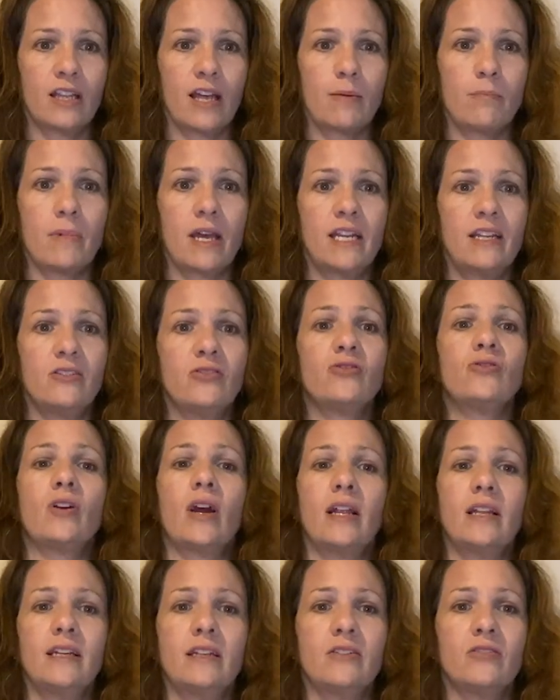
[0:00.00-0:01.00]
Like many
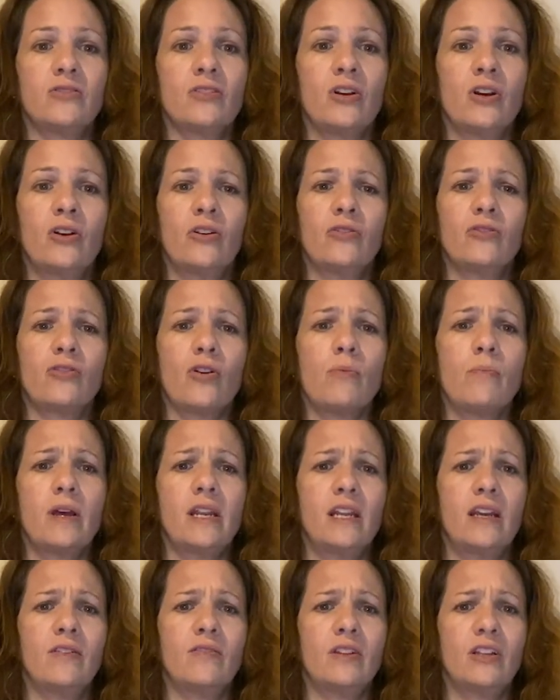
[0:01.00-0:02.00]
Australians, so
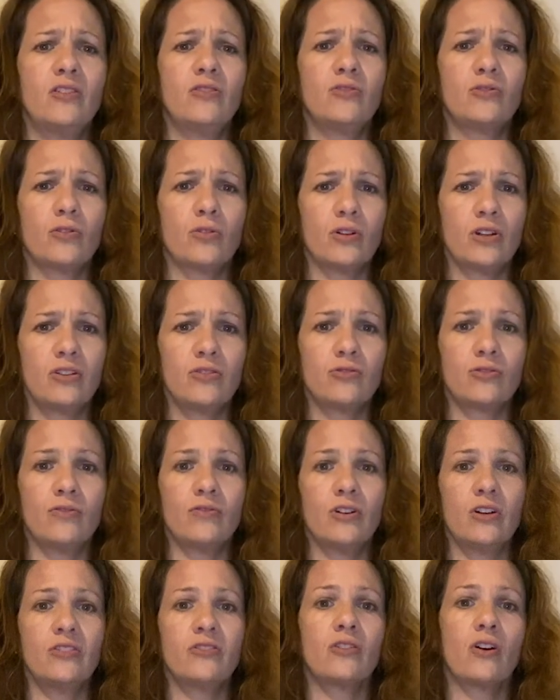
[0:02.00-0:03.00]
many of these stories
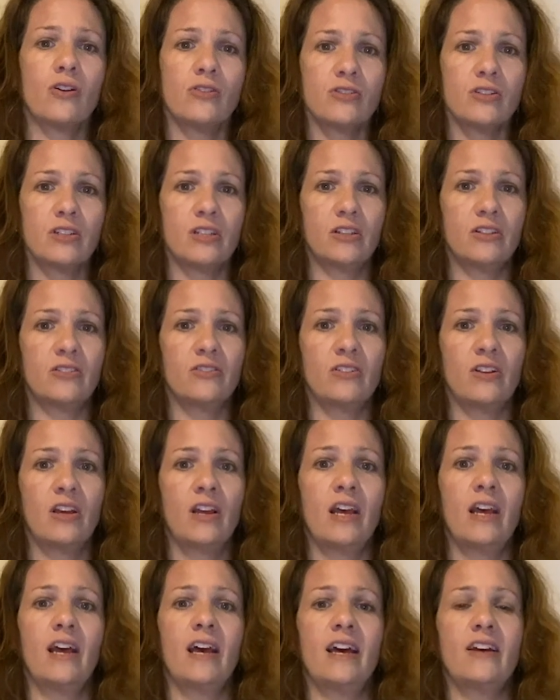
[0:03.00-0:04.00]
traverse continents,
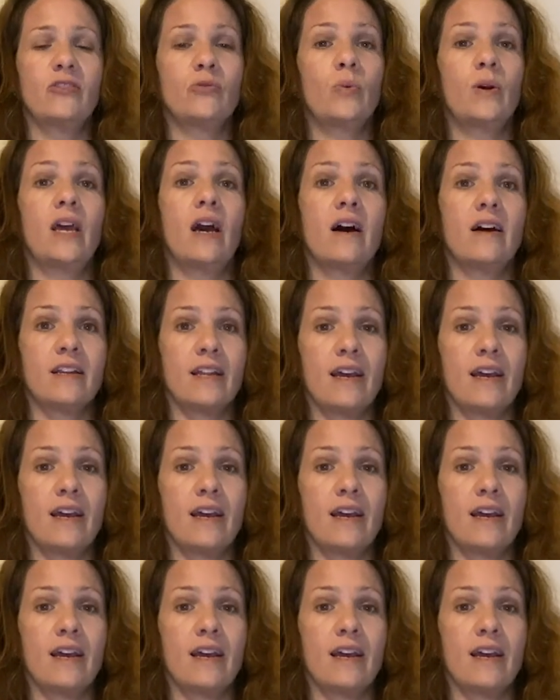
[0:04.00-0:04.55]
as we are